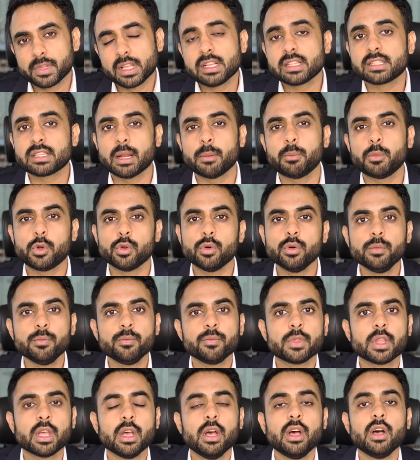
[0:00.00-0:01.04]
Step 2.
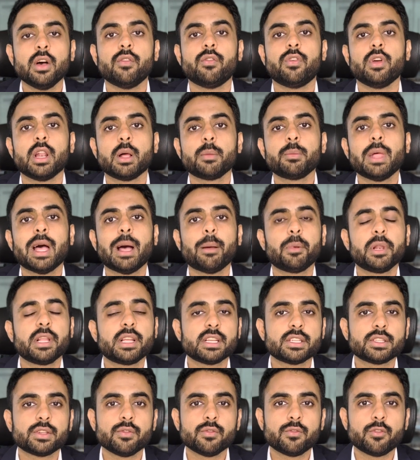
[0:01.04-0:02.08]
Fill up the
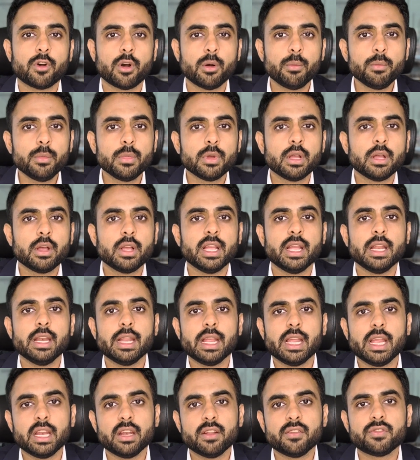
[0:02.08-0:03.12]
application form in
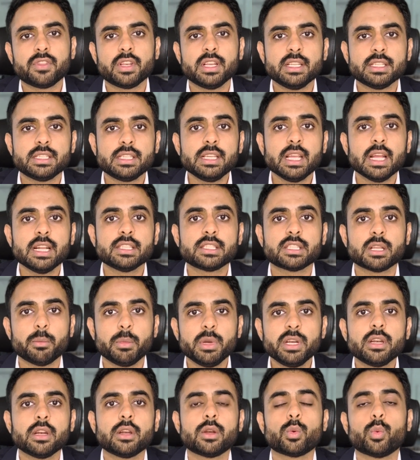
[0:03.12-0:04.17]
ANF 3C and
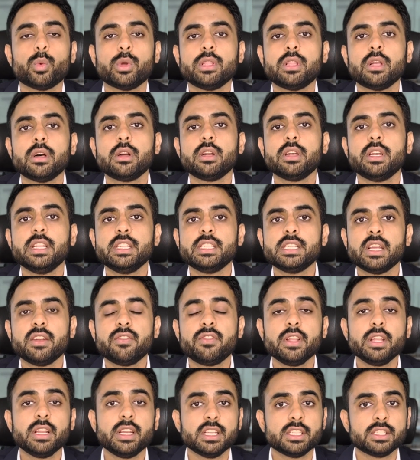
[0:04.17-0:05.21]
submit it with the
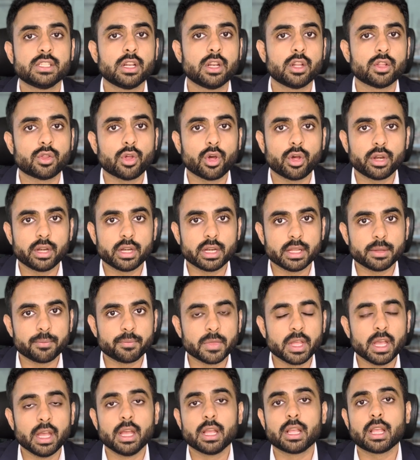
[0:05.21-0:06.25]
DGFT regional authority.
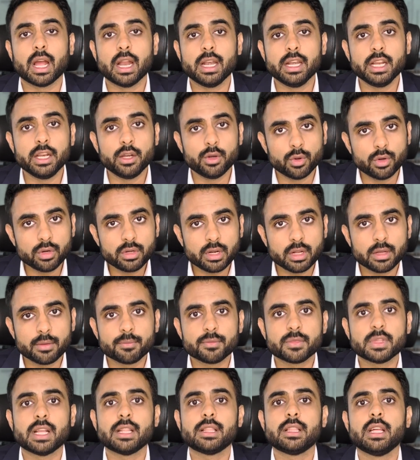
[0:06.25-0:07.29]
Kindly note
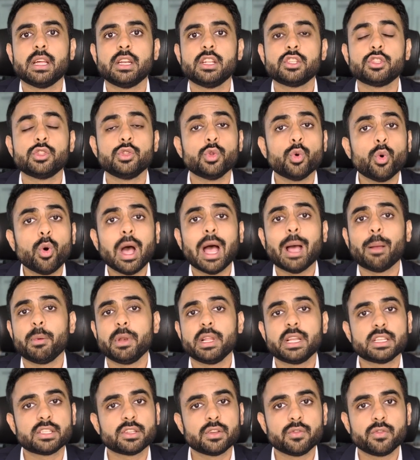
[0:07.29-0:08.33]
that there is no
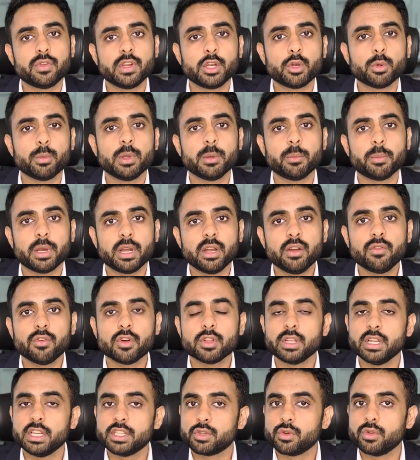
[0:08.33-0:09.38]
application fee to be paid for
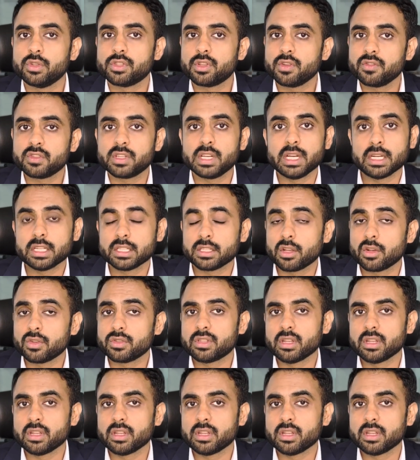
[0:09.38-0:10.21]
the issuance of status house